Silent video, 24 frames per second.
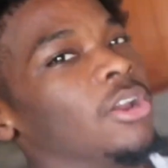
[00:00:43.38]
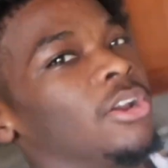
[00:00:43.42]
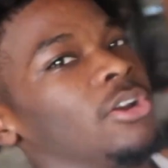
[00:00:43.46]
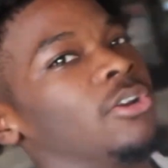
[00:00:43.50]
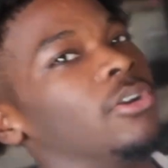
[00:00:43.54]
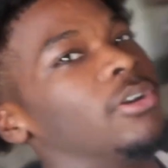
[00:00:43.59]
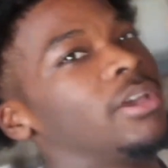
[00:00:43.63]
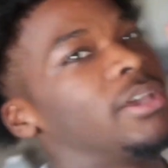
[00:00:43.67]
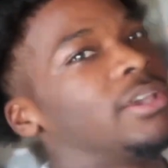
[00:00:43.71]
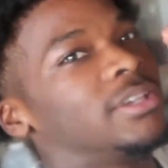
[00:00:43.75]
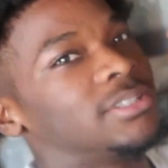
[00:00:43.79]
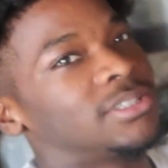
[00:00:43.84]

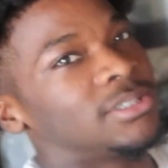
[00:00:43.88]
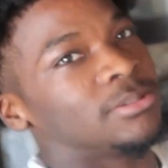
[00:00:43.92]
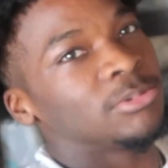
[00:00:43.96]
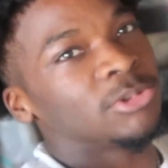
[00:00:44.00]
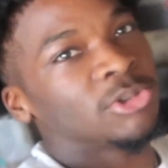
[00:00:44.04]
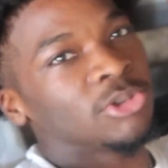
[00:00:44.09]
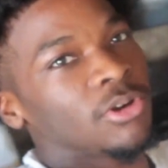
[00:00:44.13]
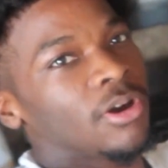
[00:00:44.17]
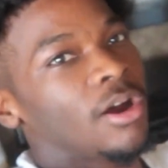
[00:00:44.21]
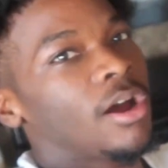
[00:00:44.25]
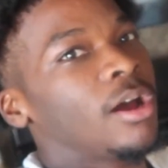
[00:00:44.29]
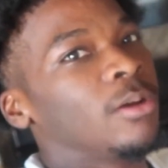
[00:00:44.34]
go ahead and
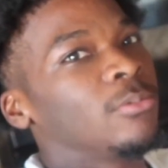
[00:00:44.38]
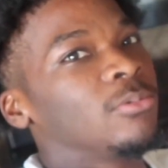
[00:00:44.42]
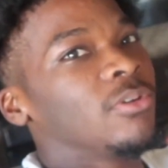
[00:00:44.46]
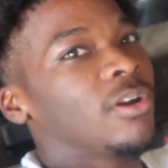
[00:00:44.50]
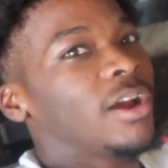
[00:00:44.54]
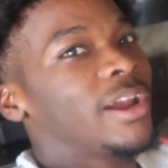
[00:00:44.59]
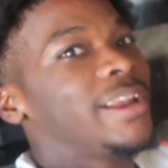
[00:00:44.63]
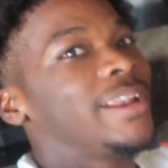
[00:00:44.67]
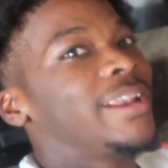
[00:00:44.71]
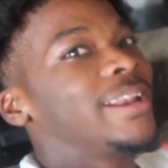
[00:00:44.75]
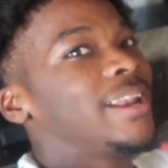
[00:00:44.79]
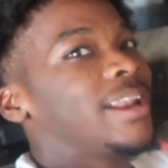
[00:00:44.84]
subscribe
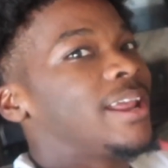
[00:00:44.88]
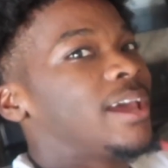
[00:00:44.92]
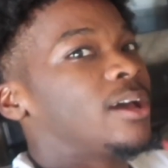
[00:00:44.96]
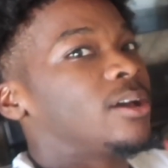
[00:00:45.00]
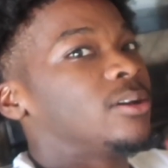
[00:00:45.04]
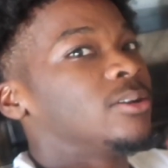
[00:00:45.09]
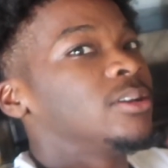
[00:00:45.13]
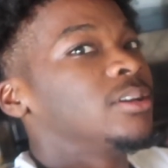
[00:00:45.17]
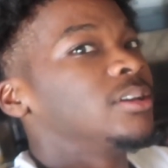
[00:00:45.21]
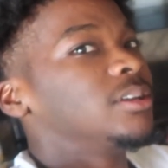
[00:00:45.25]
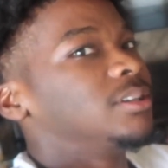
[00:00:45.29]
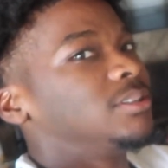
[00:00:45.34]
right
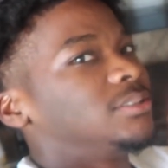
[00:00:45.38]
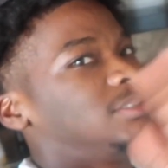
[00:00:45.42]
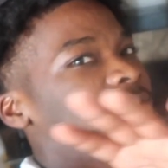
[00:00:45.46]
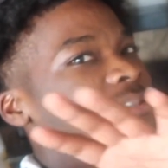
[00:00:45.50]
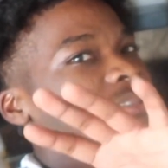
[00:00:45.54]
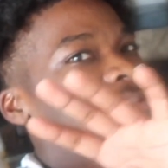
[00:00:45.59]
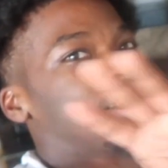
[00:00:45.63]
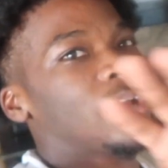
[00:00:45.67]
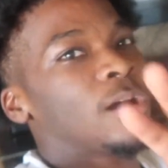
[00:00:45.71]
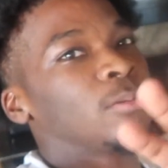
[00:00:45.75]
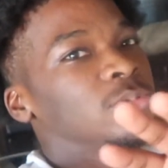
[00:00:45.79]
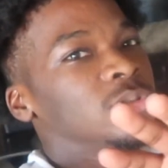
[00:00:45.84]
now.
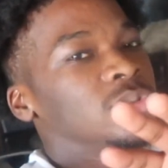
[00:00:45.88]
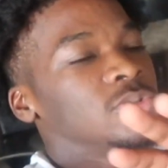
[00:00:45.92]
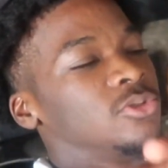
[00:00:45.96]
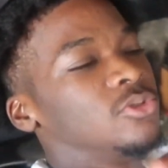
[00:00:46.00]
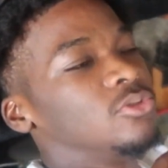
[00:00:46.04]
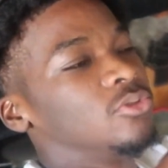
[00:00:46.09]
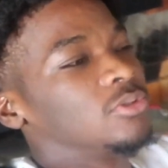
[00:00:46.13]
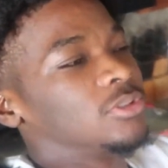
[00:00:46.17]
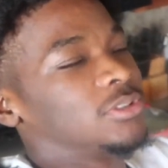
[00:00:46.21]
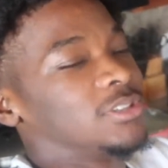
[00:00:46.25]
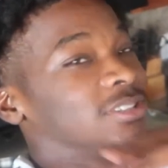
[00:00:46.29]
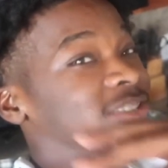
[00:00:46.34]
Just stop what you're
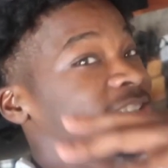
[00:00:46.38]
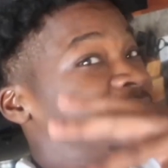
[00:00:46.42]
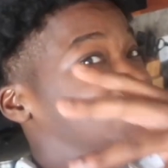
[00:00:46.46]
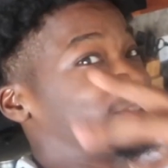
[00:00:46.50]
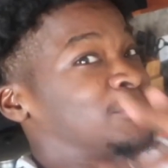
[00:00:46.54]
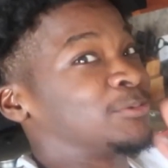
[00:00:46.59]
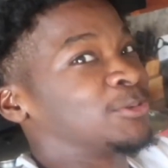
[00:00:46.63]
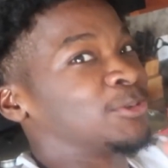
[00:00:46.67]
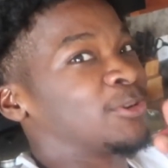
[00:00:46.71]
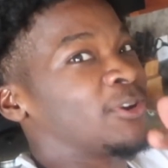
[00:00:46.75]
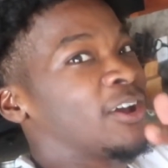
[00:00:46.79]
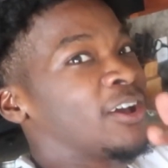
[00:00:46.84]
doing, just
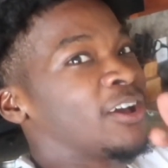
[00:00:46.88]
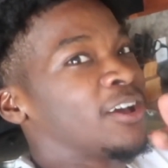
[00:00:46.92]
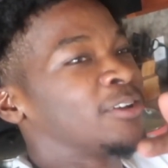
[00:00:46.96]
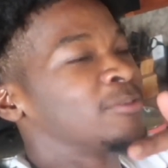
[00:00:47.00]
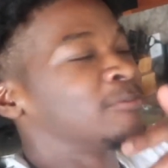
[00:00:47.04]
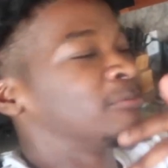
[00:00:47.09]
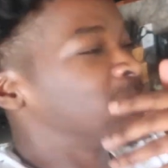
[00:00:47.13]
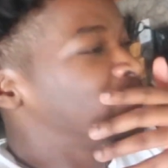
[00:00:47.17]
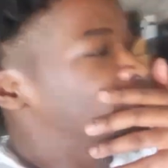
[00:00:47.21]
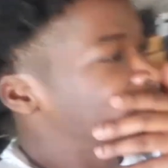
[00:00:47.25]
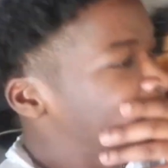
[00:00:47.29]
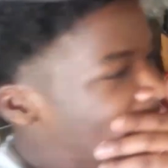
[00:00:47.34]
subscribe.
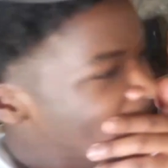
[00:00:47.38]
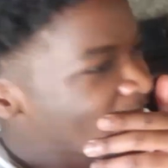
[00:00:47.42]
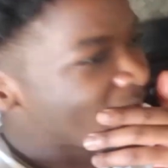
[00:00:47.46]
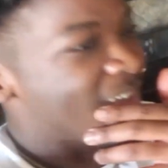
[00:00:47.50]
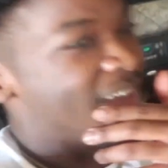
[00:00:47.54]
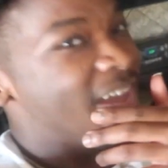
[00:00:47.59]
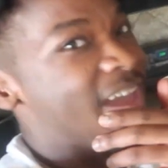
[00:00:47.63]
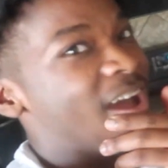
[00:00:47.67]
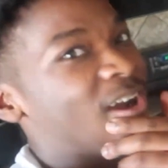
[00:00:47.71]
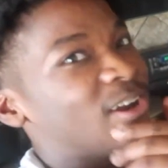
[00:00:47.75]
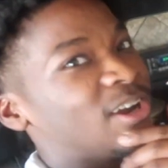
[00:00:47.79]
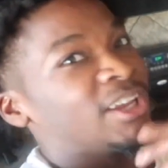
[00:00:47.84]

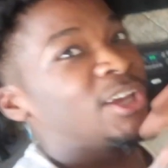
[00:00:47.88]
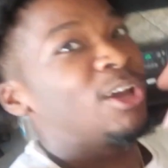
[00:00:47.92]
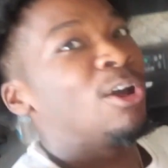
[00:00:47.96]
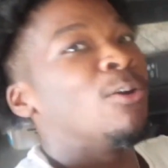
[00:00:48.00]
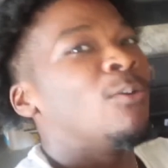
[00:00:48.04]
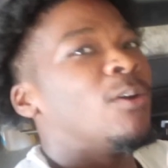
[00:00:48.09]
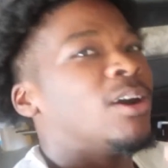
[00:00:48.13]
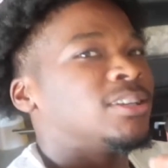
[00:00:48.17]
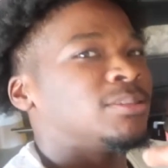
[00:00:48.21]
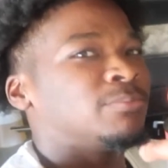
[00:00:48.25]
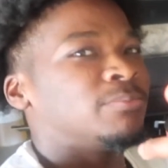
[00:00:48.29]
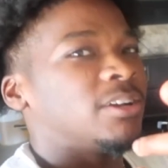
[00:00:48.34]
And go
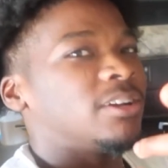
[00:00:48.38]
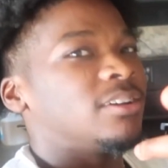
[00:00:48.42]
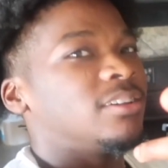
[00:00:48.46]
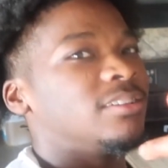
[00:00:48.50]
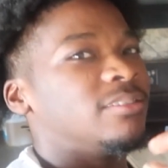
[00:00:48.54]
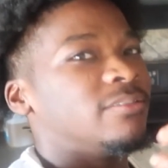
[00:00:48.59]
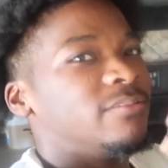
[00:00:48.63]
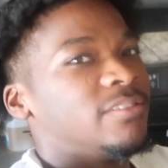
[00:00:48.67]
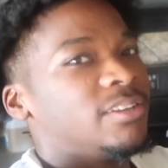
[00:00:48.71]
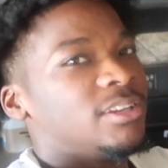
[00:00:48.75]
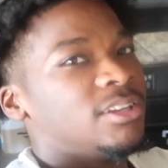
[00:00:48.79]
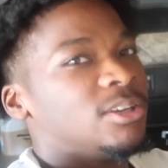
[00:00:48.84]
watch my
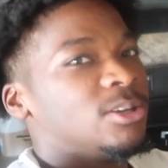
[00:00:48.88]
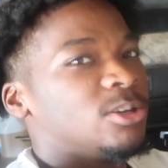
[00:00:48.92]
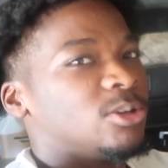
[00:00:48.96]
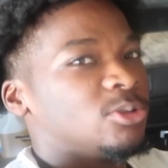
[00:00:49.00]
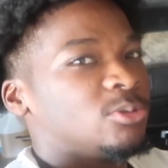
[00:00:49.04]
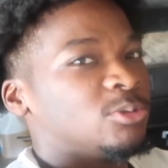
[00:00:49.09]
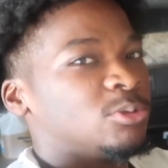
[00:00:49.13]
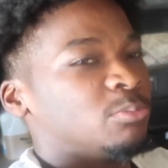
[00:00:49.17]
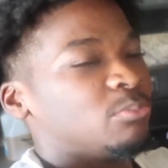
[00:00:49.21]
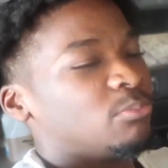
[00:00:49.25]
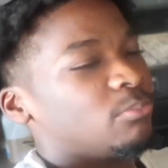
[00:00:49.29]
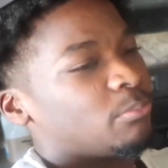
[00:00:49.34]
other
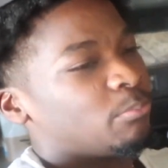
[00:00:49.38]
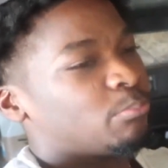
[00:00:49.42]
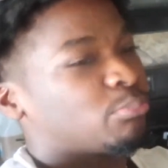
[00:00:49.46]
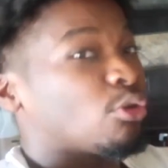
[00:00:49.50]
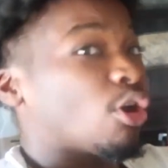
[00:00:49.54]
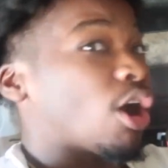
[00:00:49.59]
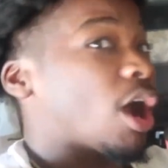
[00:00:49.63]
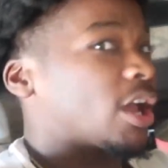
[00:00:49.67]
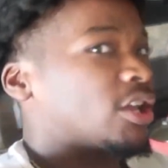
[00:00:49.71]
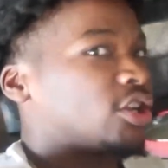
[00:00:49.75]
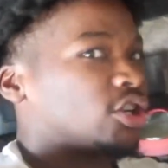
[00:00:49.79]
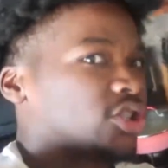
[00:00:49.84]
videos
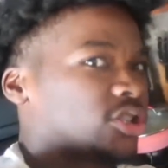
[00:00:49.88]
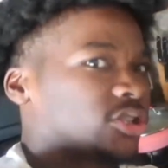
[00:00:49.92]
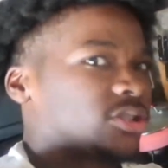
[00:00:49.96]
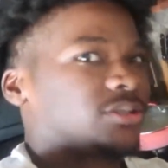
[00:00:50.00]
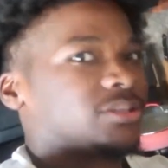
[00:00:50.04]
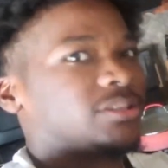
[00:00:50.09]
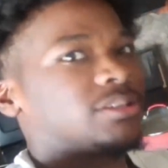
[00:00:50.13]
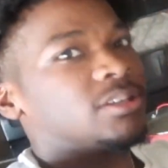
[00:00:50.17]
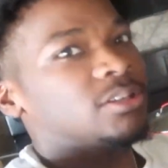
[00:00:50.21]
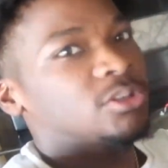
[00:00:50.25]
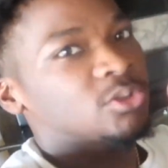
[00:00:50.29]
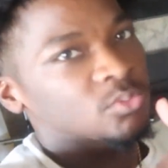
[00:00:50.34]
prior
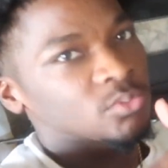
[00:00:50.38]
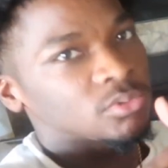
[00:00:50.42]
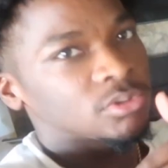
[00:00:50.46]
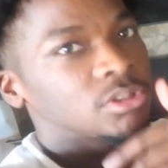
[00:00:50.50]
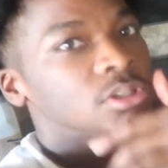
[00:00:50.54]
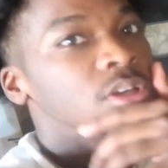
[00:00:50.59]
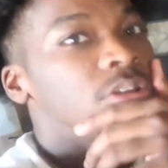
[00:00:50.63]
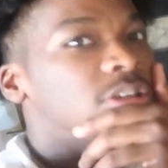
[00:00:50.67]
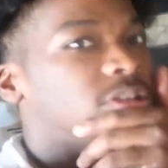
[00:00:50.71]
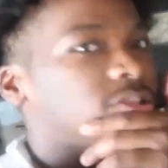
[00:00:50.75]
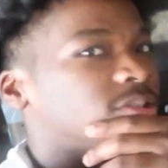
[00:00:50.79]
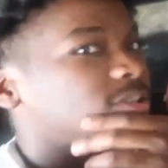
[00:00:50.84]
to this one,
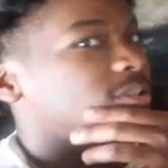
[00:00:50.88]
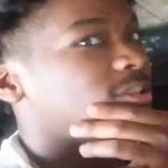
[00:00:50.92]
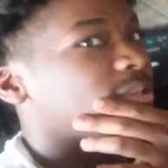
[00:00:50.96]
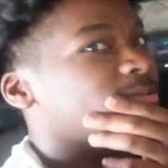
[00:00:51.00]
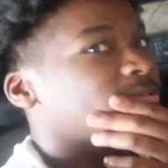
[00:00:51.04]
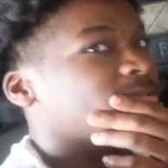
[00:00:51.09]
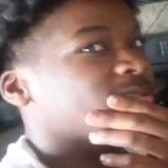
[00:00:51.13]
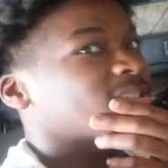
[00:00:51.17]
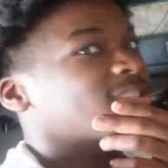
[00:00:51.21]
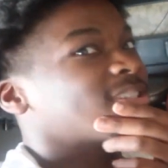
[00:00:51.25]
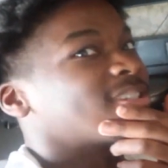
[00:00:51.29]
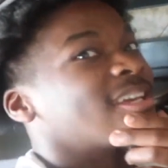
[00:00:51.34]
you know
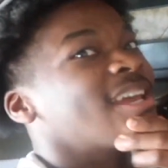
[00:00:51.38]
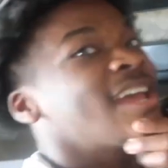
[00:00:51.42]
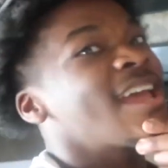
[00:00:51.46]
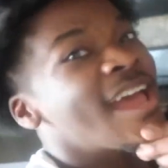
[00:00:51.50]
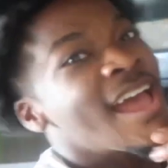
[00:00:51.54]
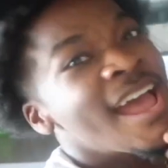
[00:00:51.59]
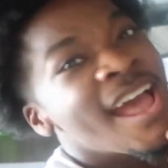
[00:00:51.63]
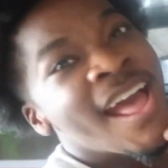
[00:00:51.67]
what I'm saying?